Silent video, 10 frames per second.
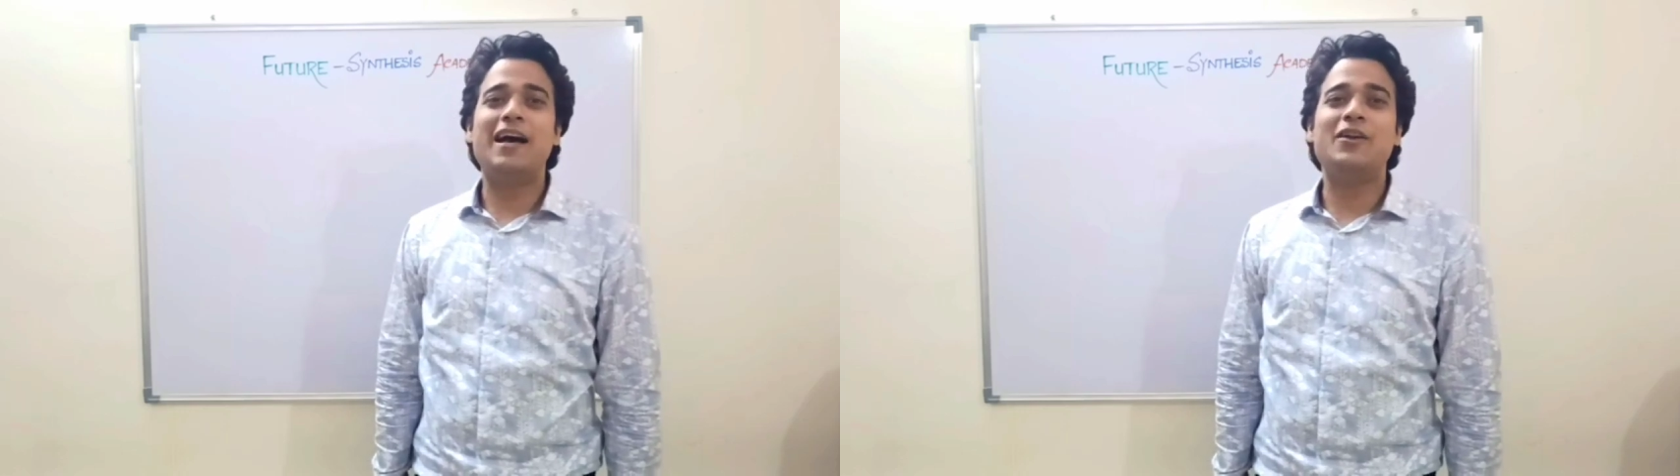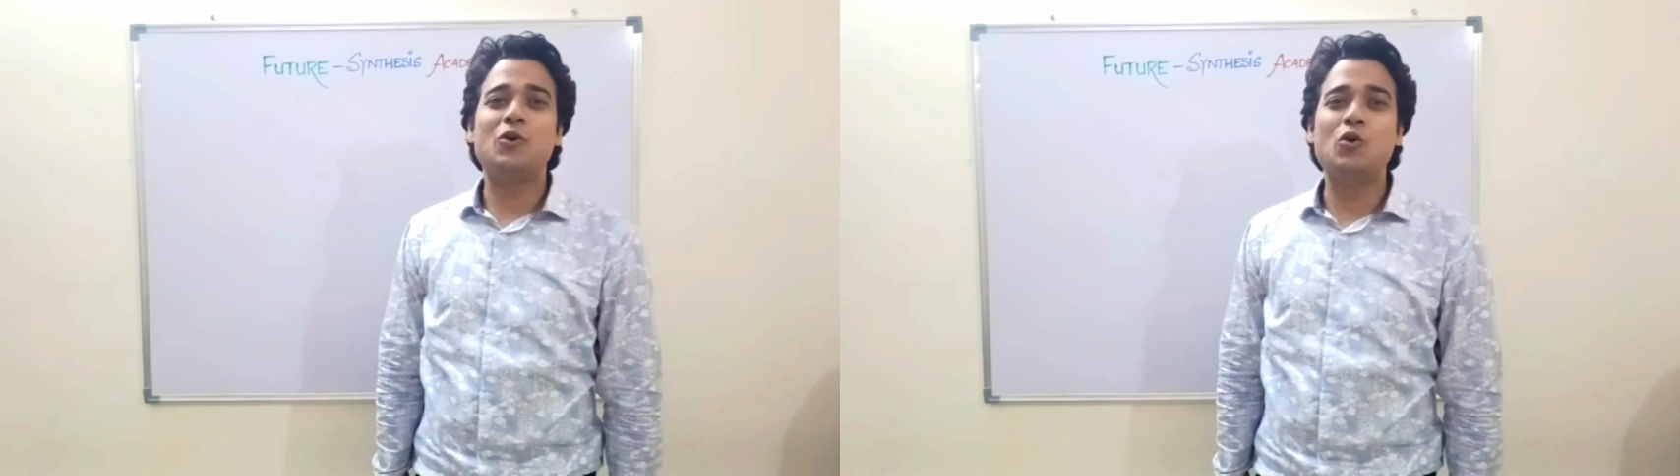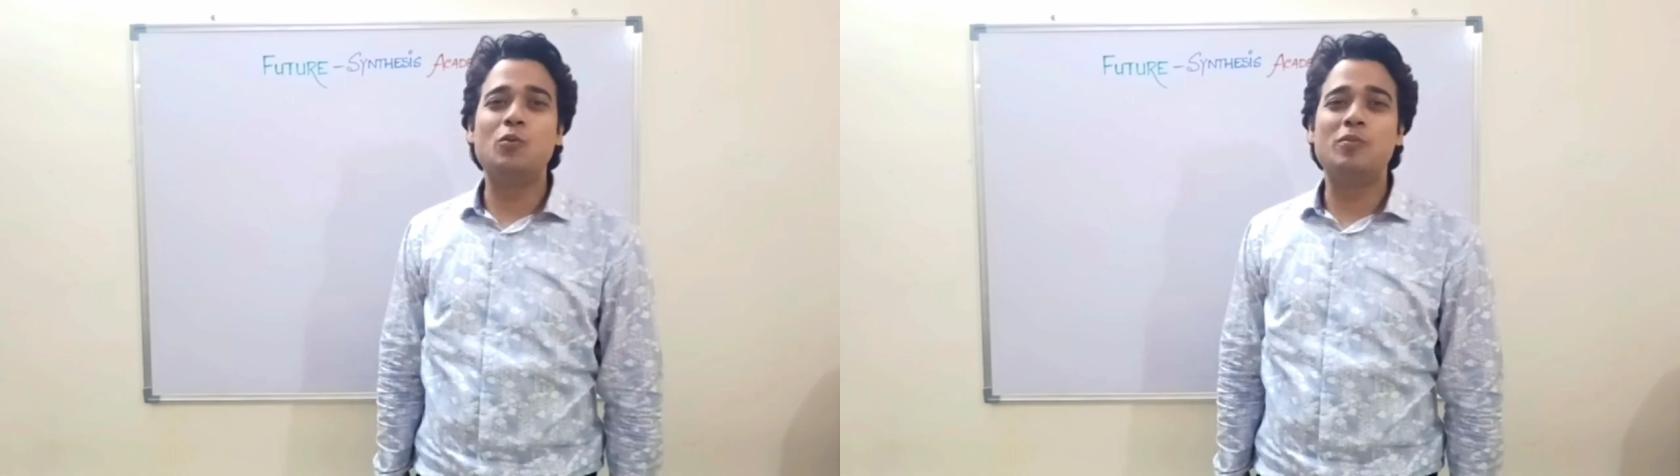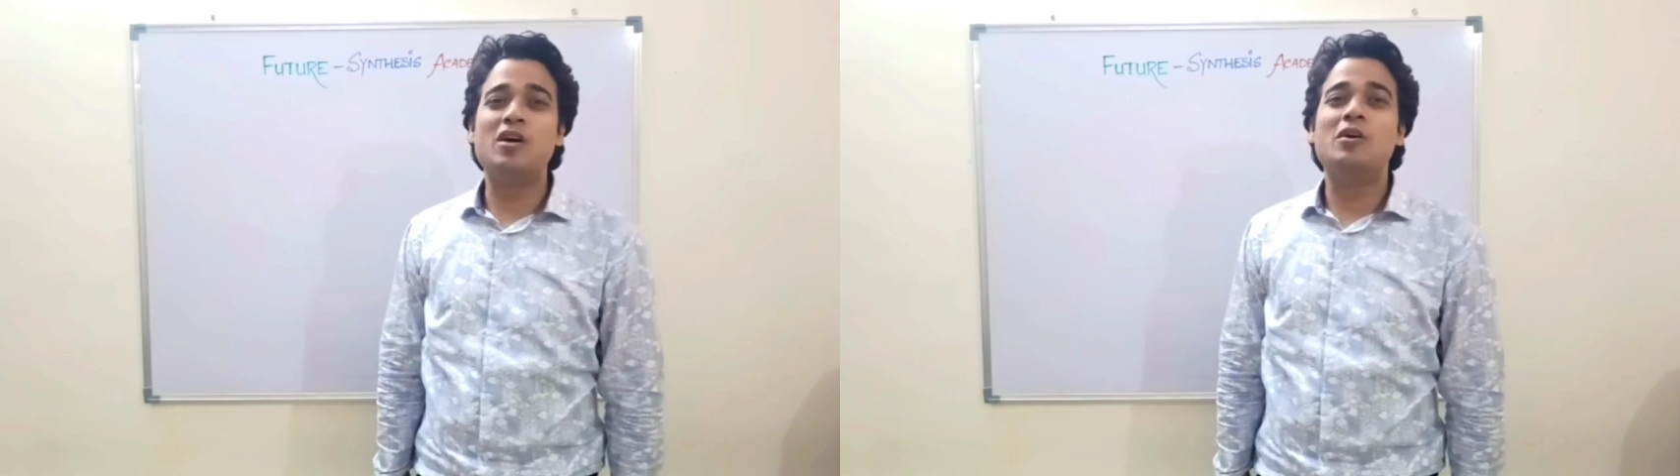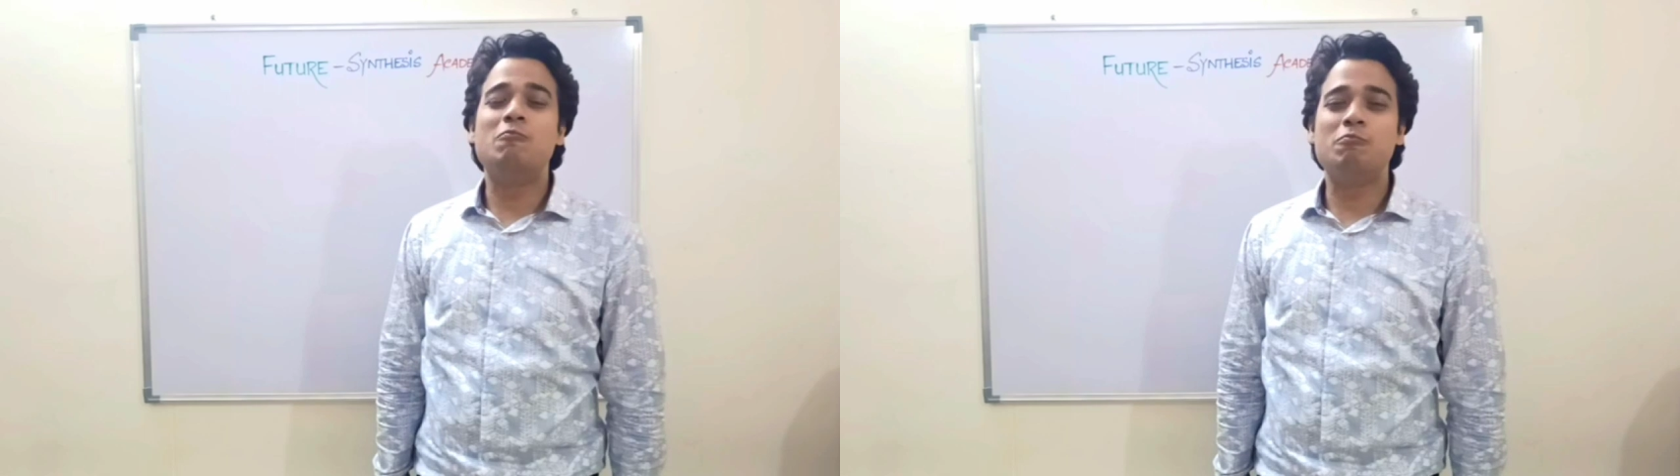and
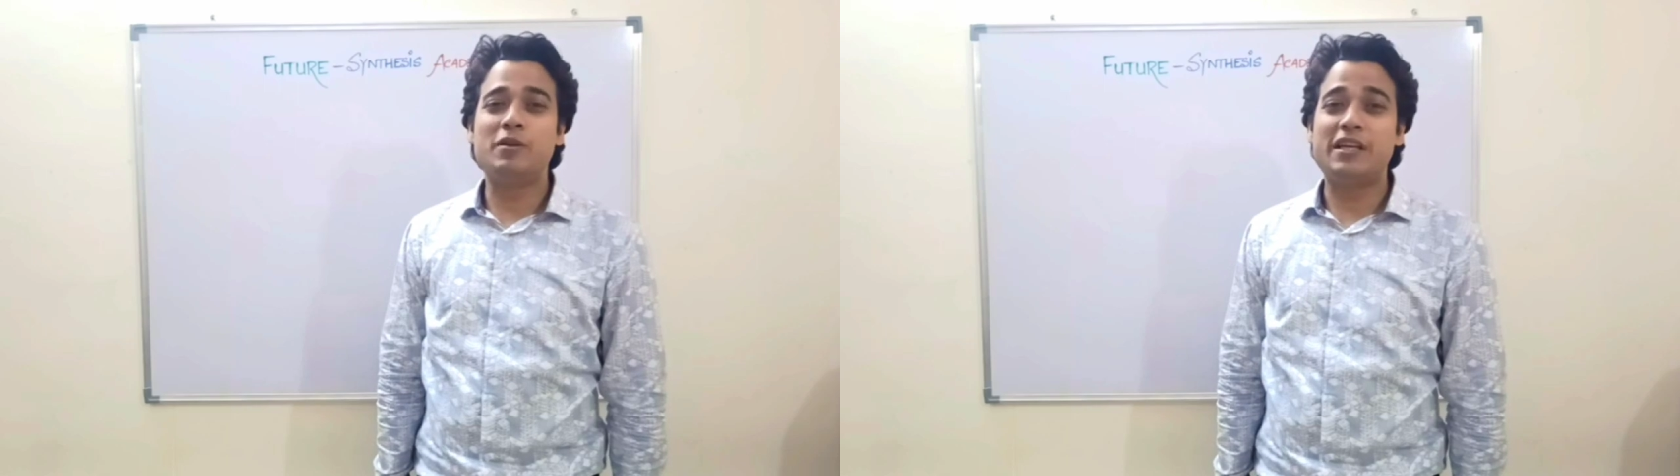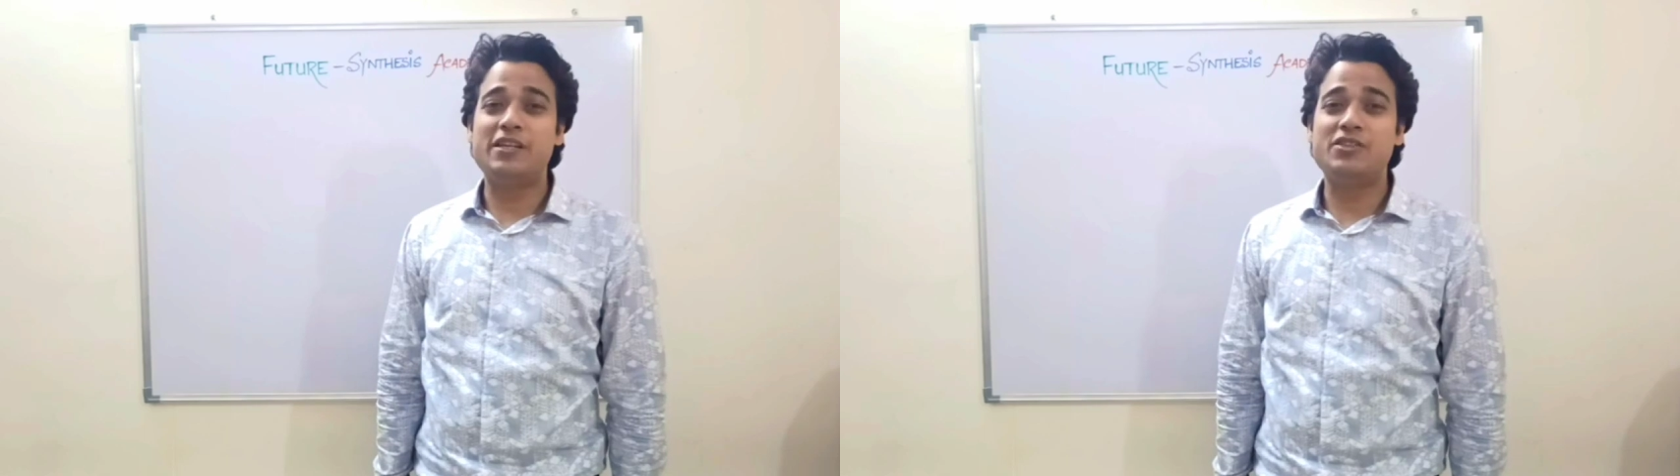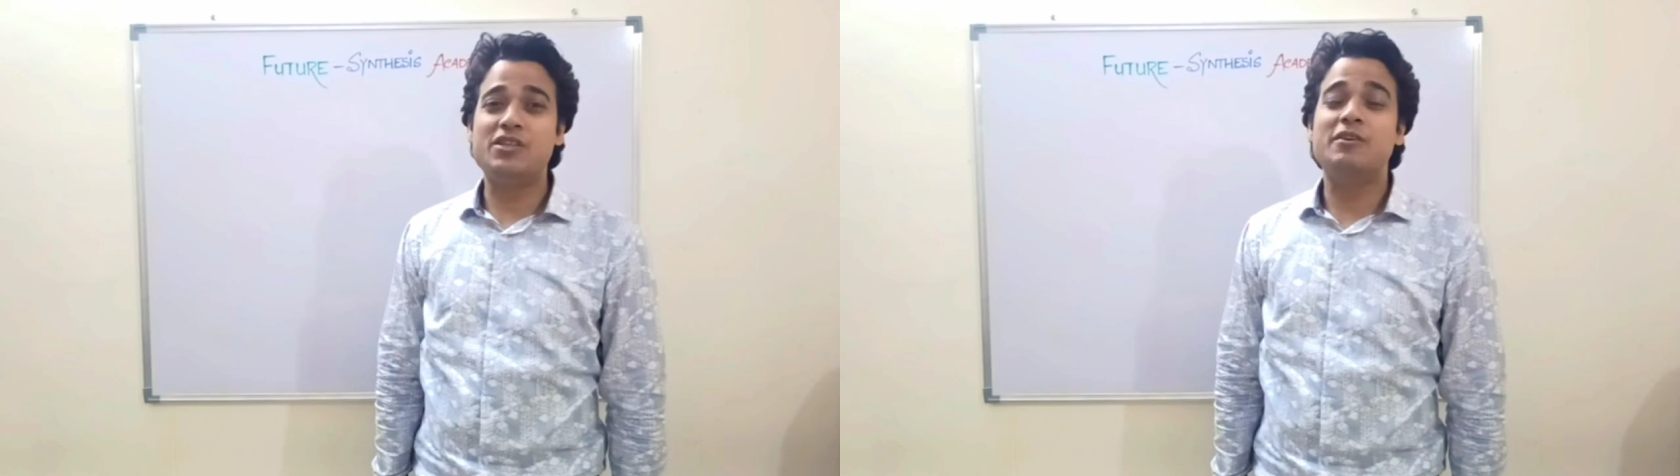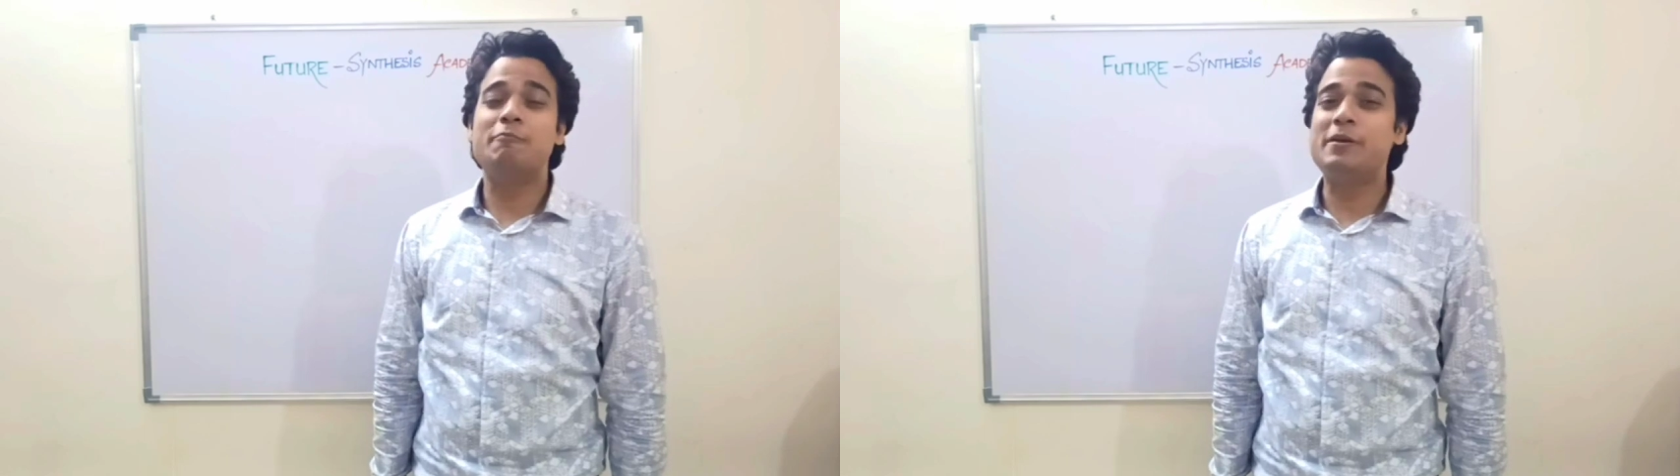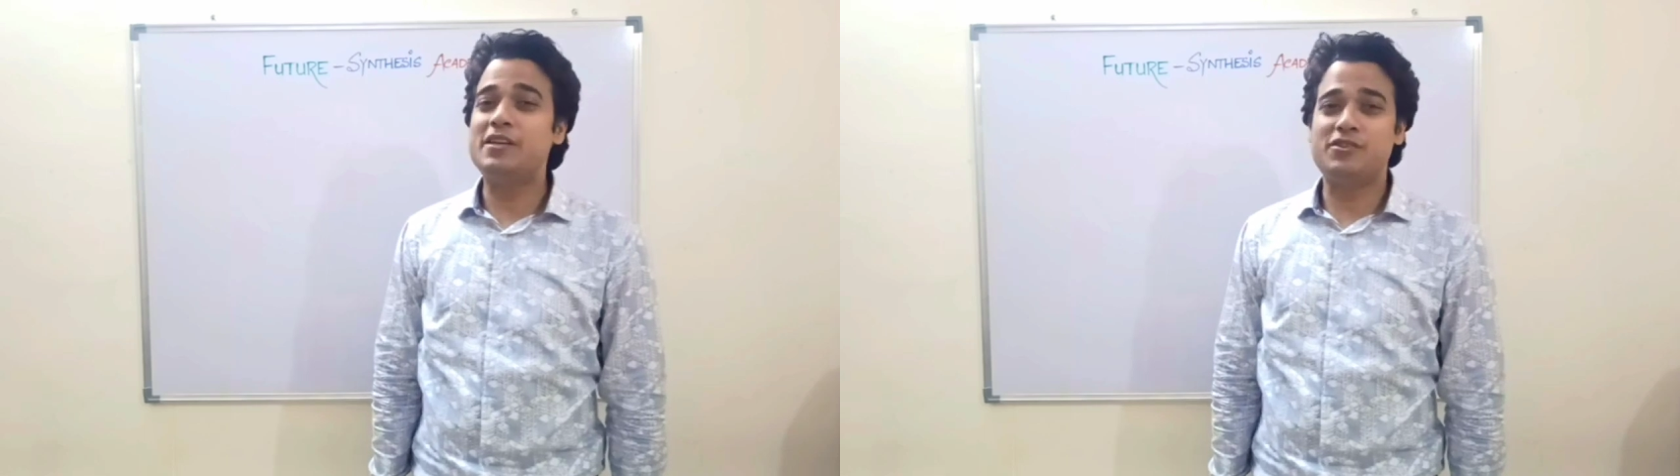hope breeds
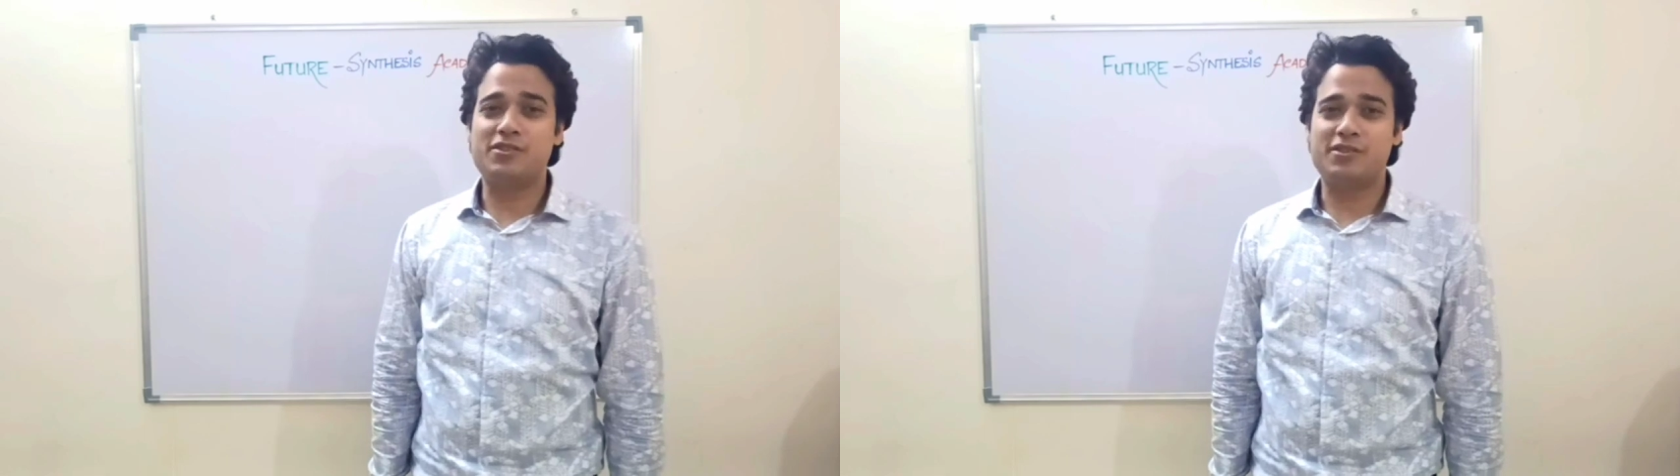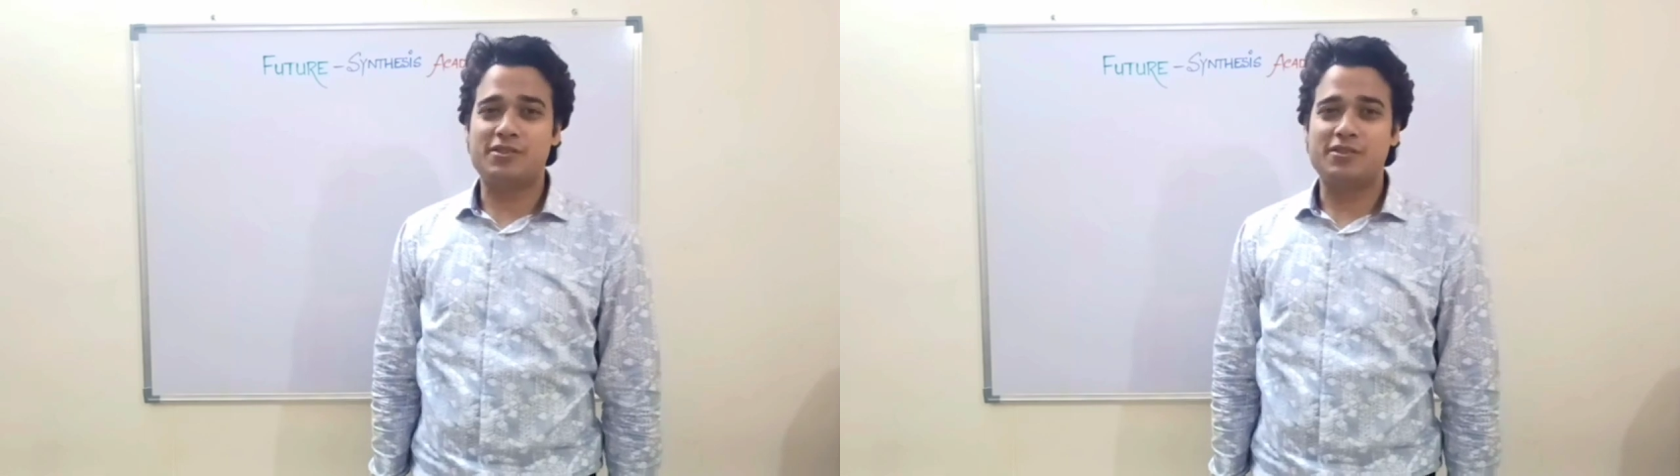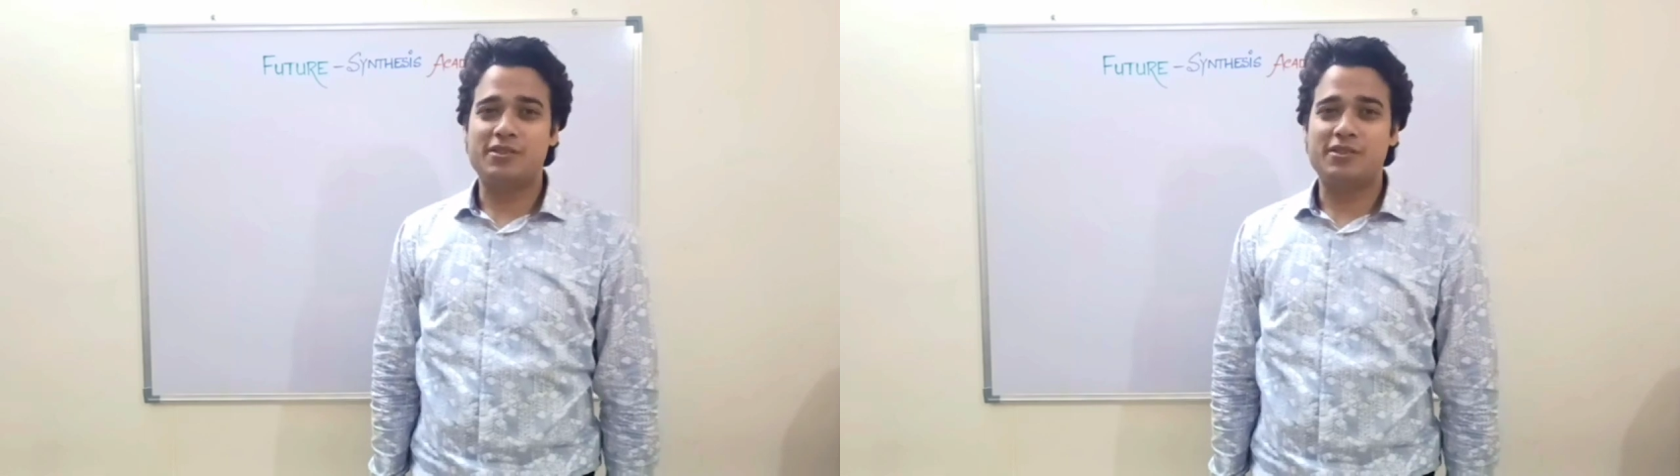peace.